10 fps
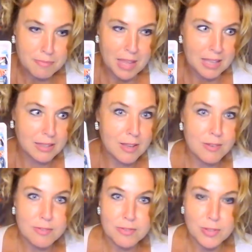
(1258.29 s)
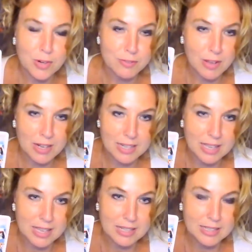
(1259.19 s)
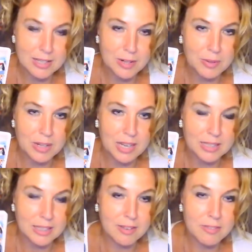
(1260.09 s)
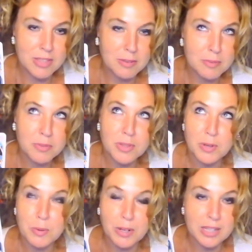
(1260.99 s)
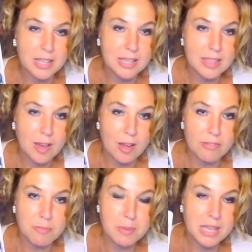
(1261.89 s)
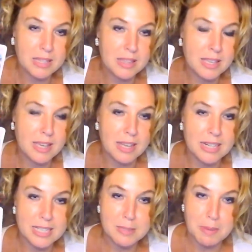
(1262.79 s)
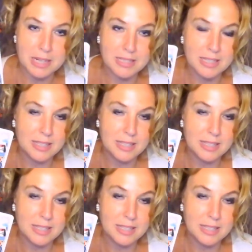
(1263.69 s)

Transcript: I love Kurt Vonnegut. I love the quirky, the offbeat, the unexpected.